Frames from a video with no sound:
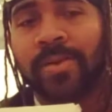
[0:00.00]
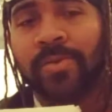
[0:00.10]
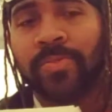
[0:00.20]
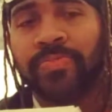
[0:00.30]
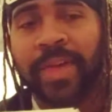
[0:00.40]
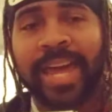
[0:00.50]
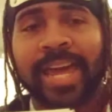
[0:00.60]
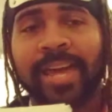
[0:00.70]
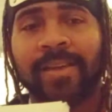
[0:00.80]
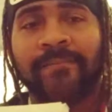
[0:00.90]

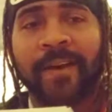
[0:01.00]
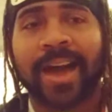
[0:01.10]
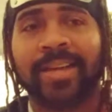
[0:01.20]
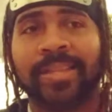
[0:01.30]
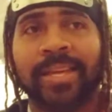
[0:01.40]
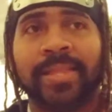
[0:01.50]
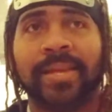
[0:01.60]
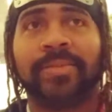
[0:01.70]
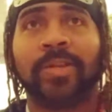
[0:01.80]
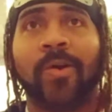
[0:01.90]
They find, and
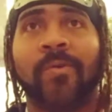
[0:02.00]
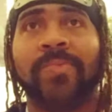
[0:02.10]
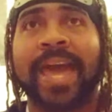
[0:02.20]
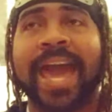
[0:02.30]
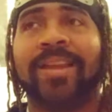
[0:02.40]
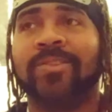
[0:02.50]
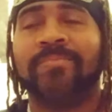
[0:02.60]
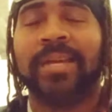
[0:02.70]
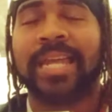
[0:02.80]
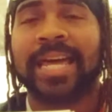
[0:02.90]
then so they had a little
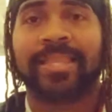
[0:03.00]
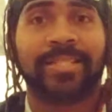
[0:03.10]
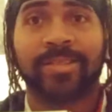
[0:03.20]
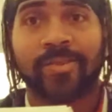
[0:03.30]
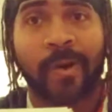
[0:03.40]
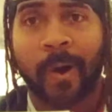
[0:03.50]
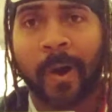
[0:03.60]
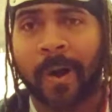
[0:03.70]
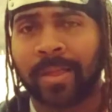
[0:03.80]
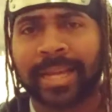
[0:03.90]
meeting at this little
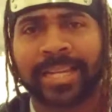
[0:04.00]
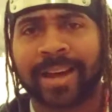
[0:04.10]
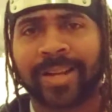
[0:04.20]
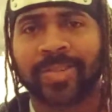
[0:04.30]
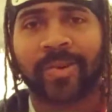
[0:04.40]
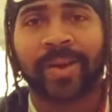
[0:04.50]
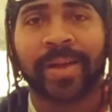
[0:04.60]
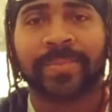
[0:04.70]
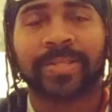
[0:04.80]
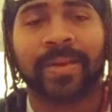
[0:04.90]
hall, like an
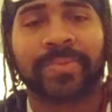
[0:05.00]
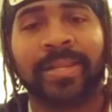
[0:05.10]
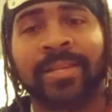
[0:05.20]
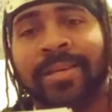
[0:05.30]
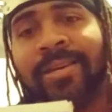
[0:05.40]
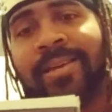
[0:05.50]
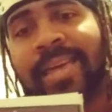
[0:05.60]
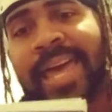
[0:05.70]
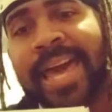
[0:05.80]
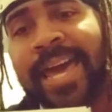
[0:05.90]
auditorium or something,
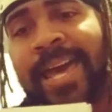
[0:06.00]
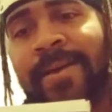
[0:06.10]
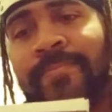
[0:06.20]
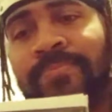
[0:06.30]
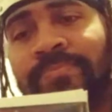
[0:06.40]
and